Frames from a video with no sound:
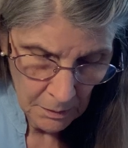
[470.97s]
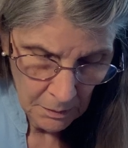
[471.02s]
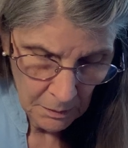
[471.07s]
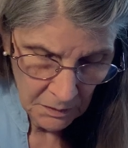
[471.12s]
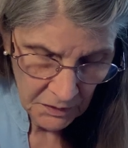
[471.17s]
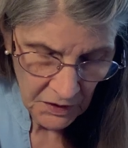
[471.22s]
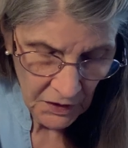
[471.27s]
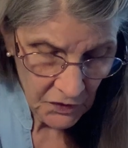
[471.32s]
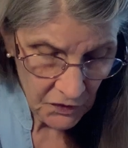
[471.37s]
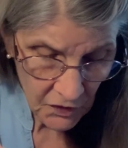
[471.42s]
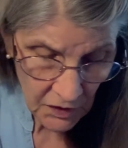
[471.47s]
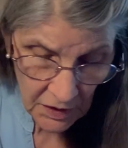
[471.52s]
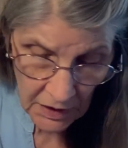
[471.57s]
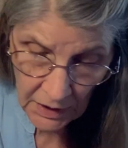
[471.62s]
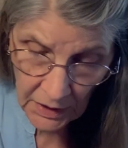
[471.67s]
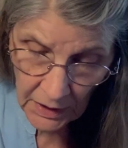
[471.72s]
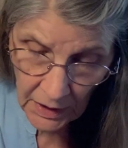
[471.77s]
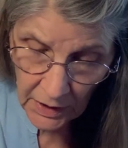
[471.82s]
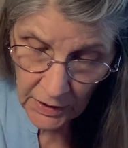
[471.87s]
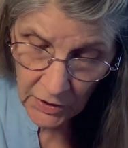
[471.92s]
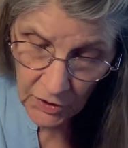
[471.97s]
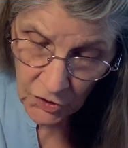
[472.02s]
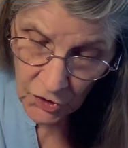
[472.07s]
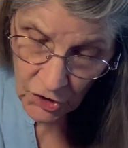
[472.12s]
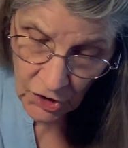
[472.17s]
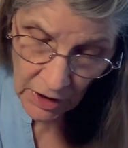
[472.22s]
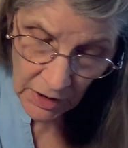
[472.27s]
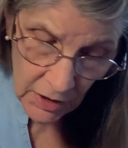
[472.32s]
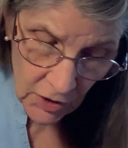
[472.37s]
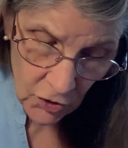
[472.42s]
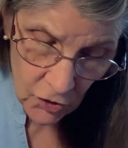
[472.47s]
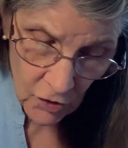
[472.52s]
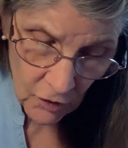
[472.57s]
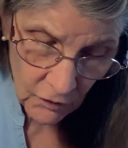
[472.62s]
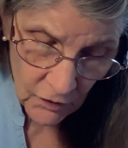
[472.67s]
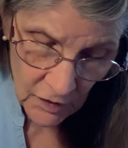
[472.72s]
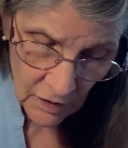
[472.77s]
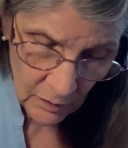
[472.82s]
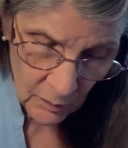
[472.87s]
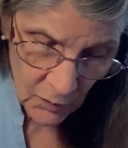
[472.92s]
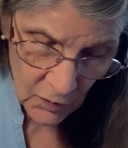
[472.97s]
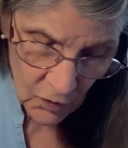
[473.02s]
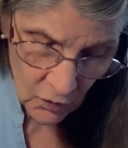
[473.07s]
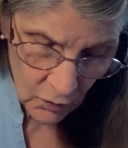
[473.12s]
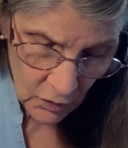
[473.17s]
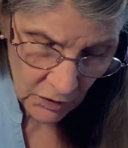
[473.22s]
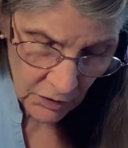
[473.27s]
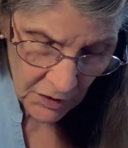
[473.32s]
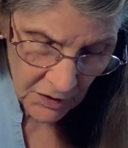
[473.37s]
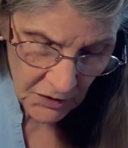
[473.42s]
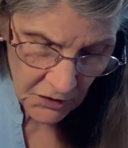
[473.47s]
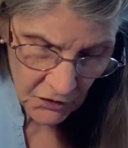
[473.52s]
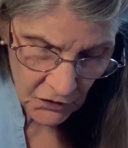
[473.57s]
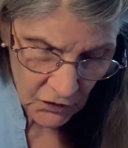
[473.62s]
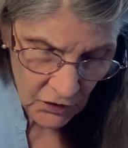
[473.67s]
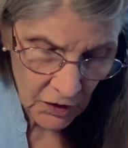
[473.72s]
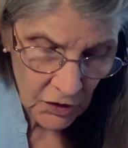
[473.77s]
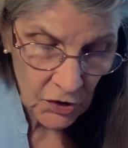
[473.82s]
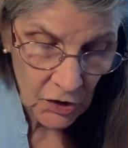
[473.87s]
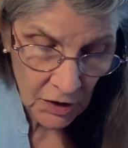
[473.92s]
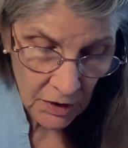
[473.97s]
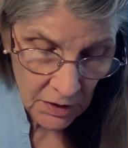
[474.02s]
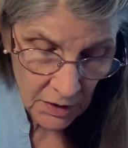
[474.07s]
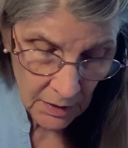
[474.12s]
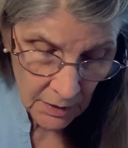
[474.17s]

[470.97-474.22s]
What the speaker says: Does indicate a change of some sort, a decision.